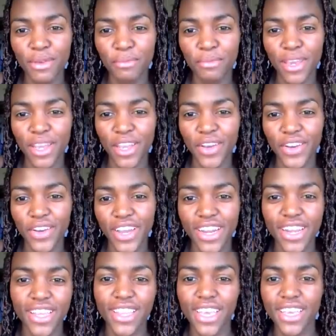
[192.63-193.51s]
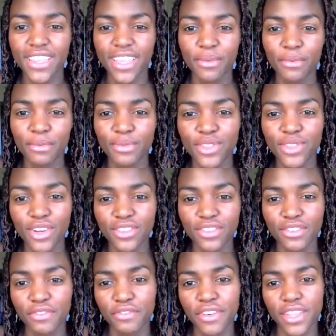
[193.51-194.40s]
bit bigger and I like that I'm
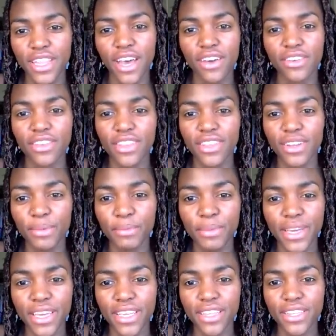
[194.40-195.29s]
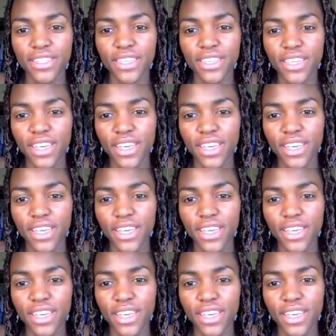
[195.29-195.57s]
starting to fill out a little bit.